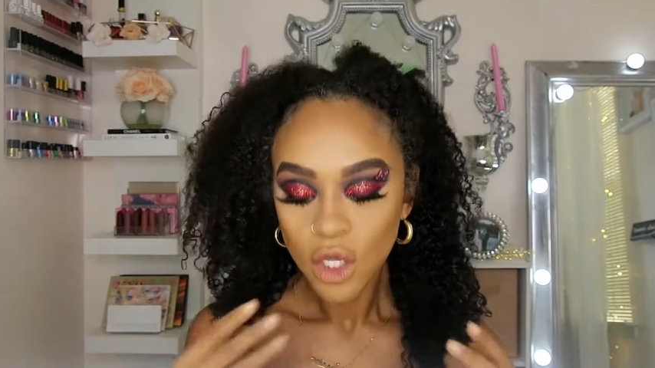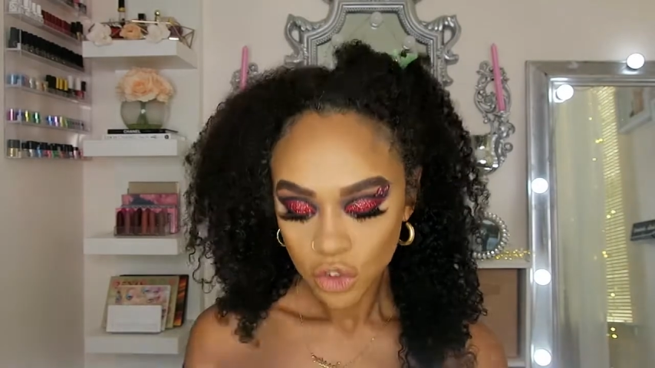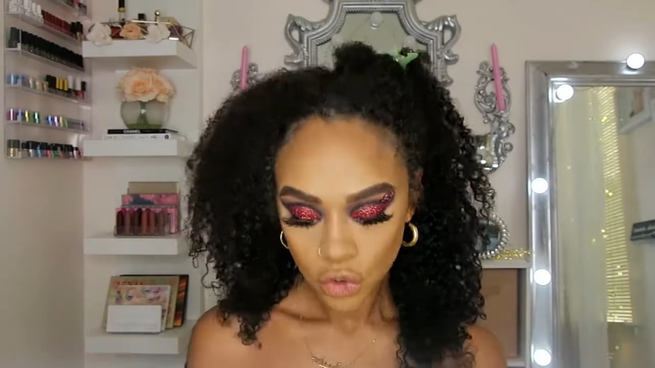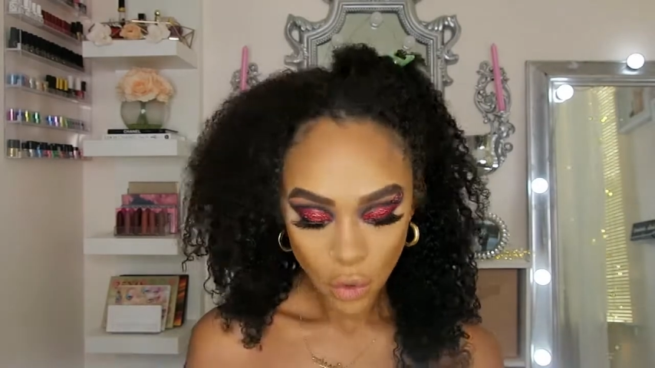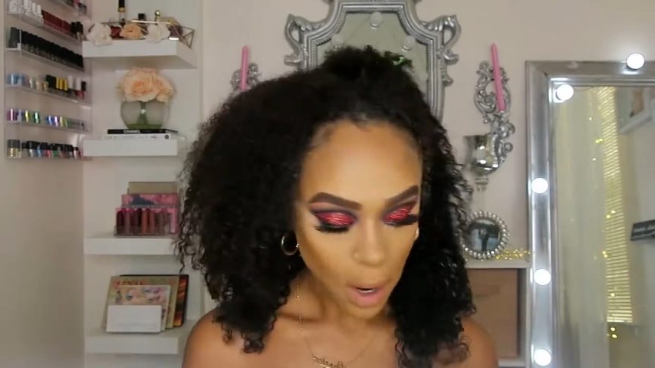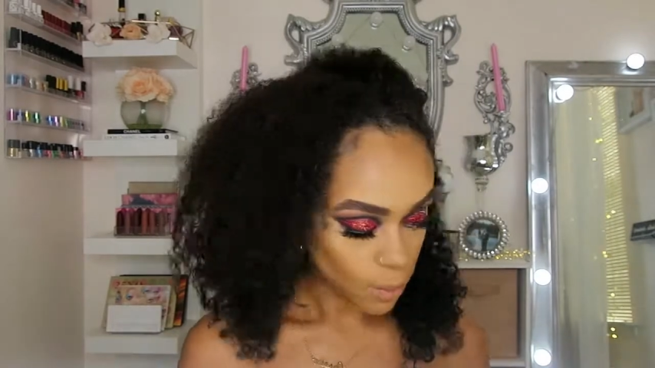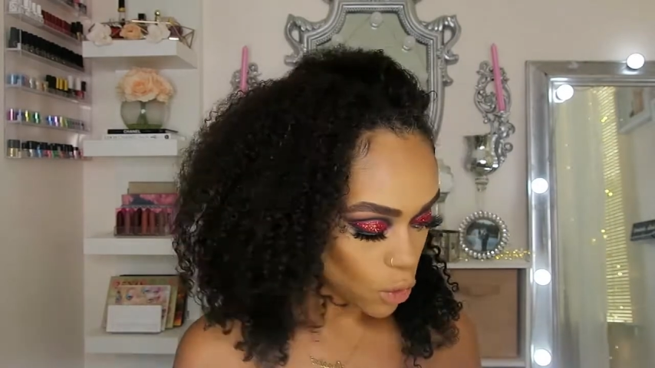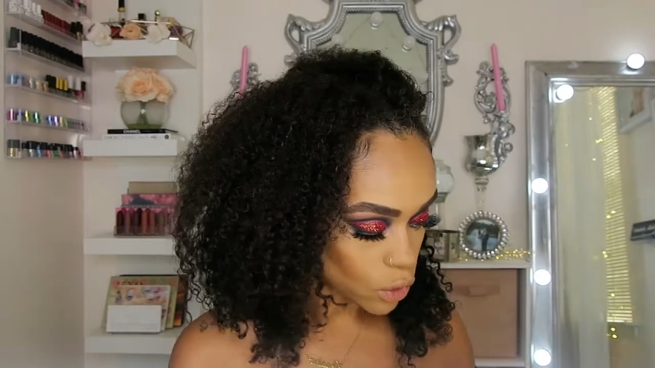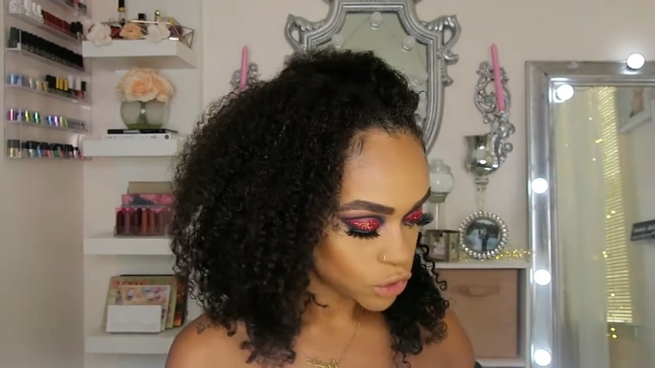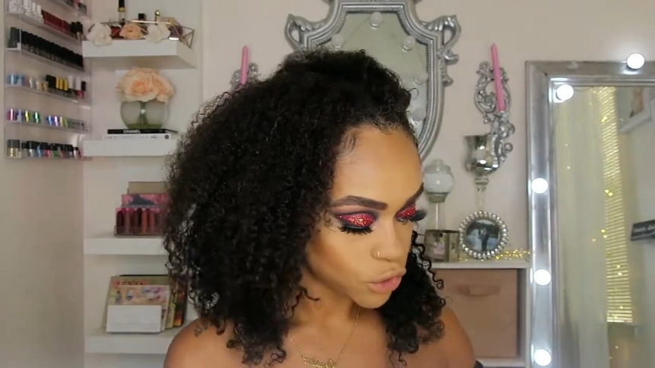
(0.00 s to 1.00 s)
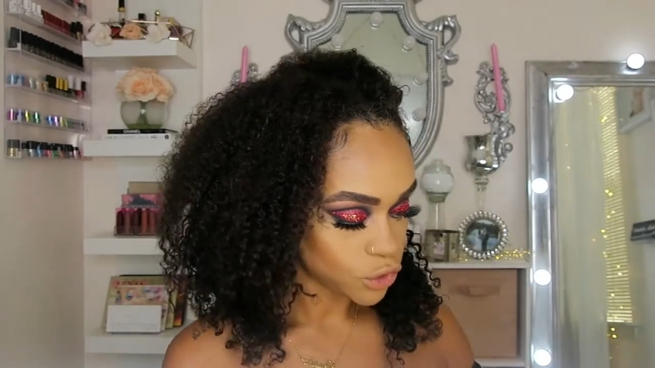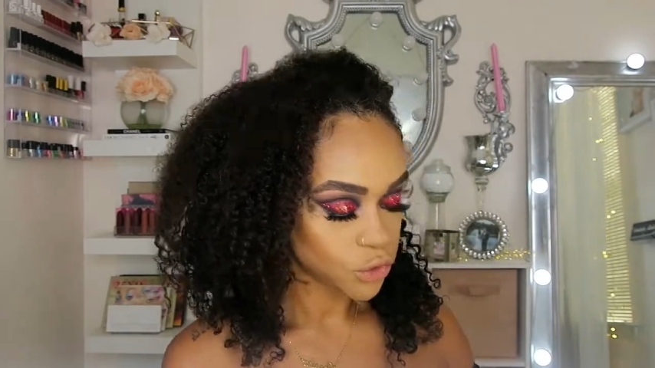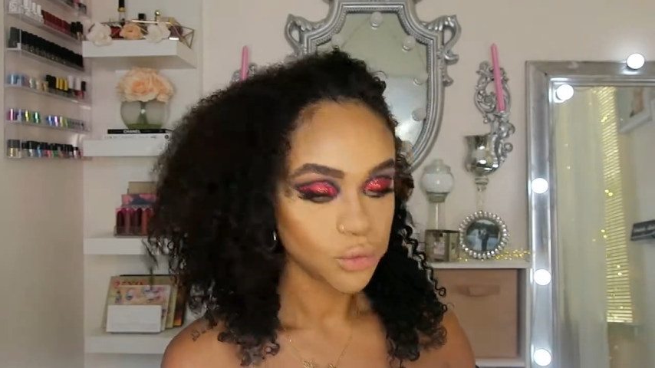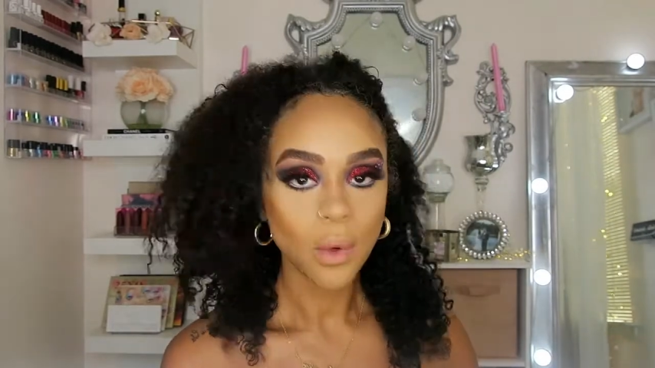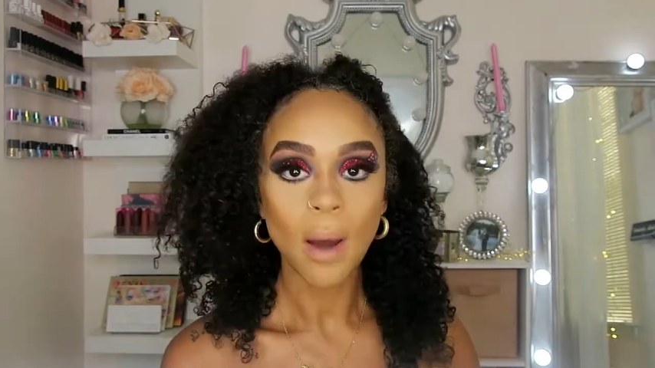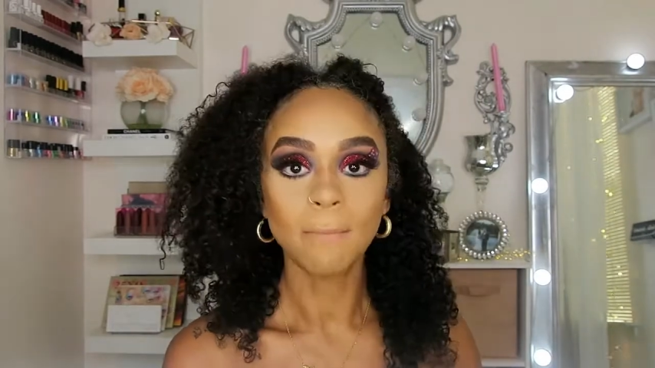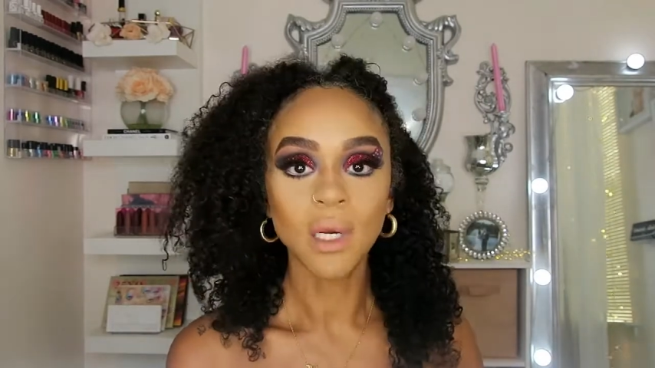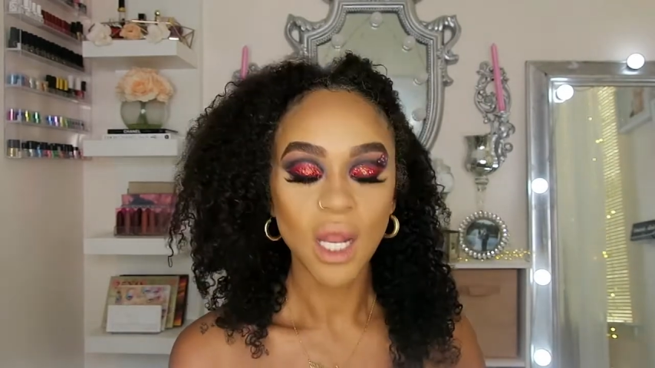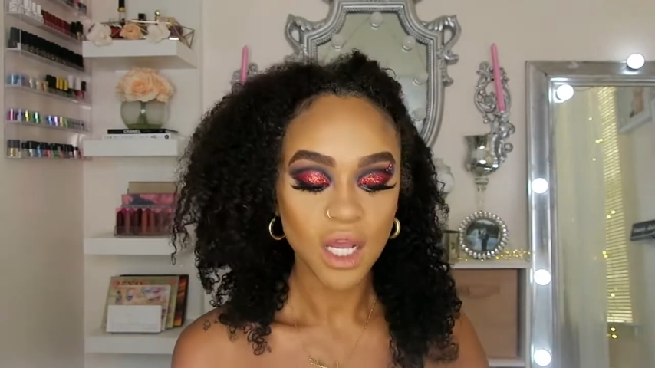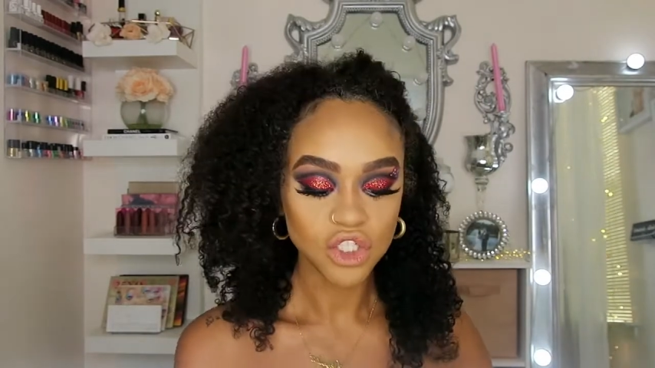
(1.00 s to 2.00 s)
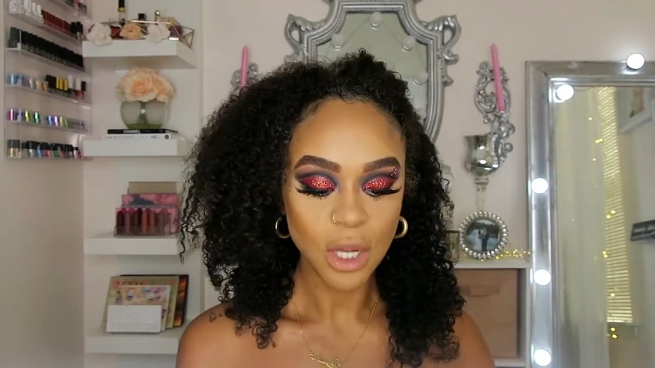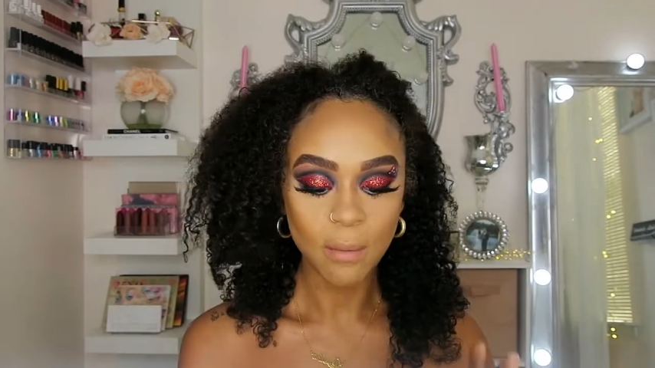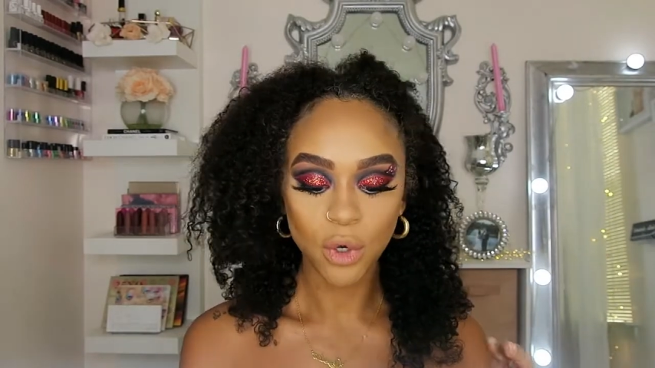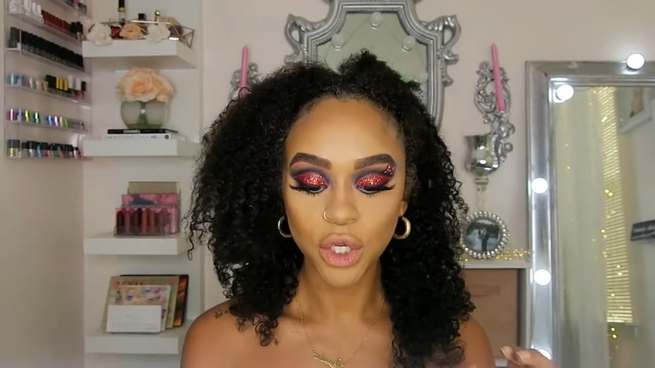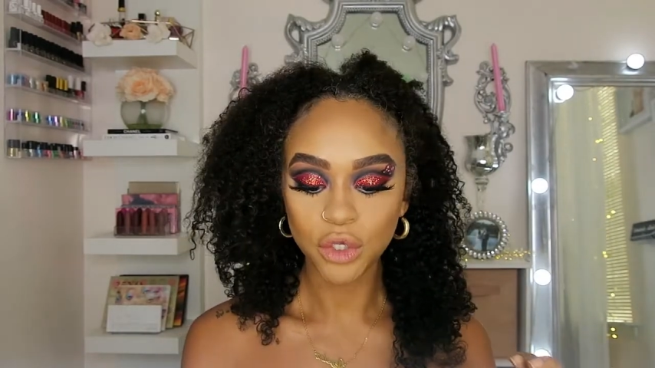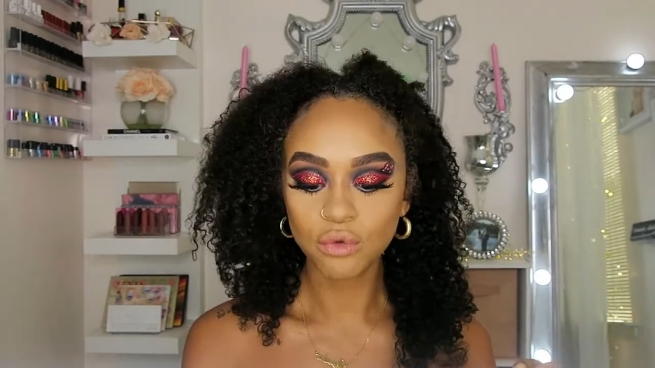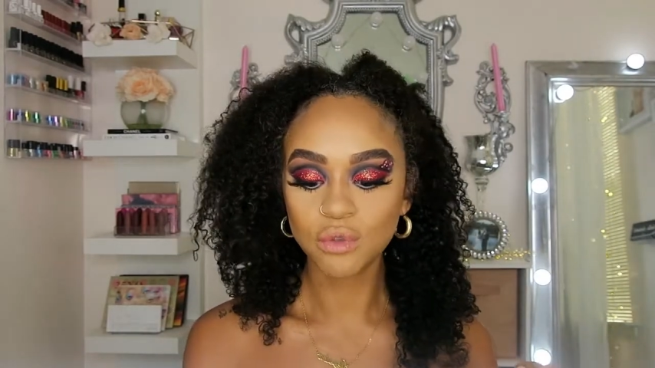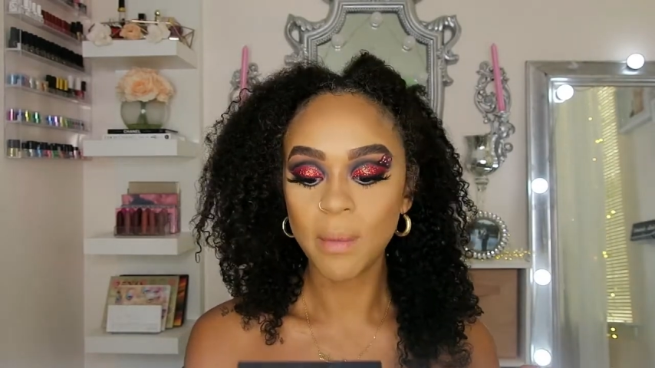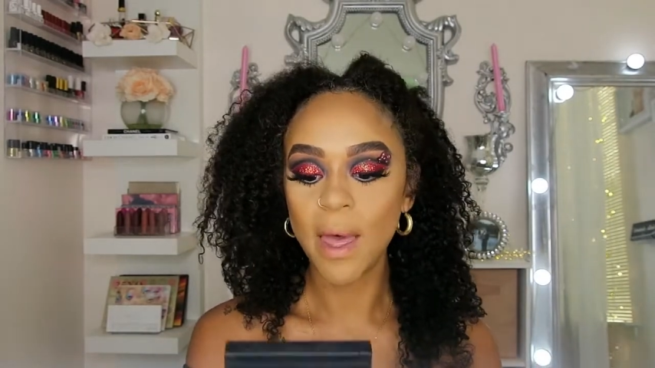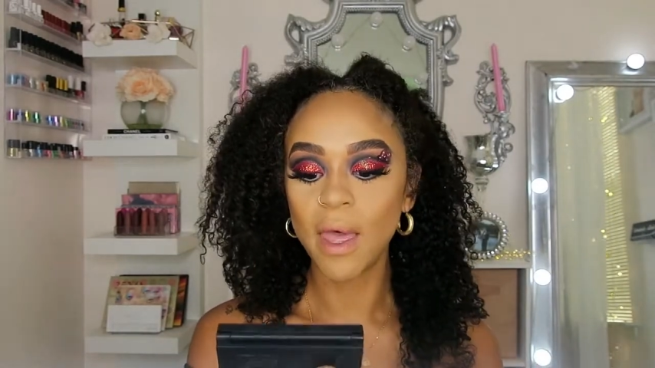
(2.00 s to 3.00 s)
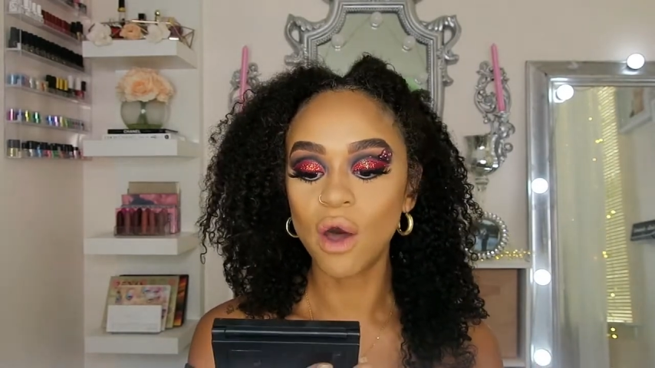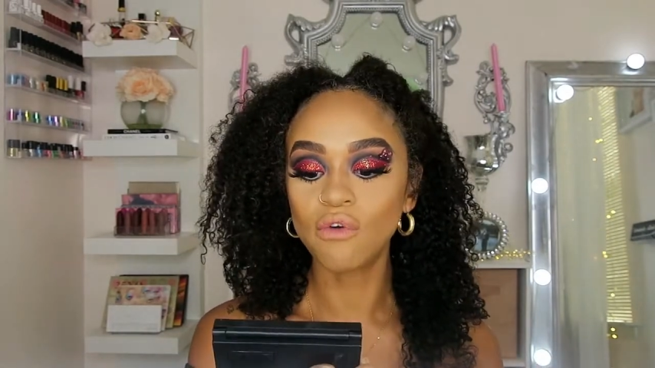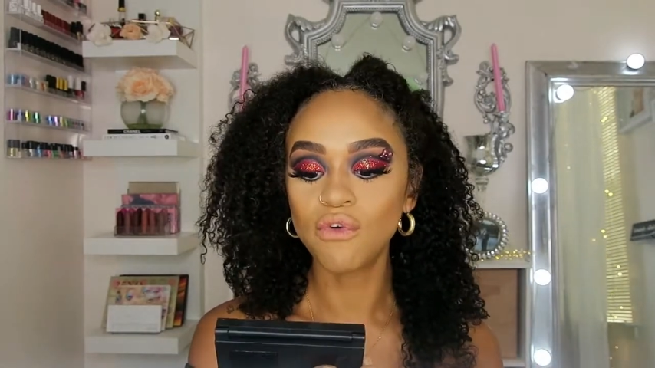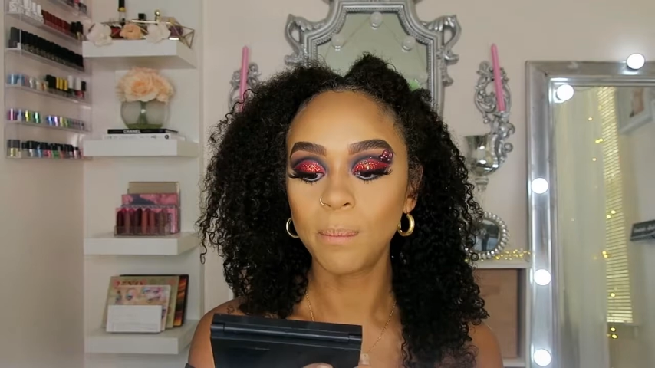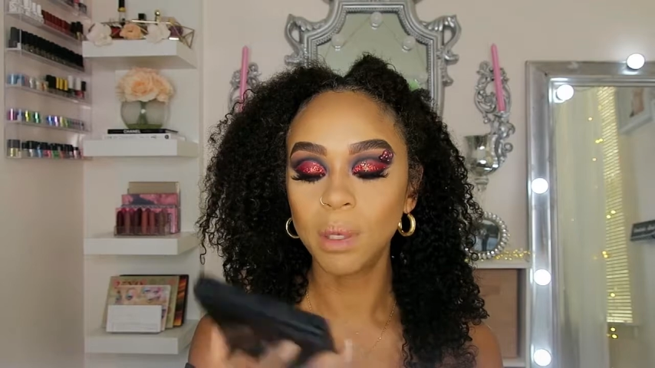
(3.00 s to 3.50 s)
So I'm going to do blush. I'm going to use my e.l.f.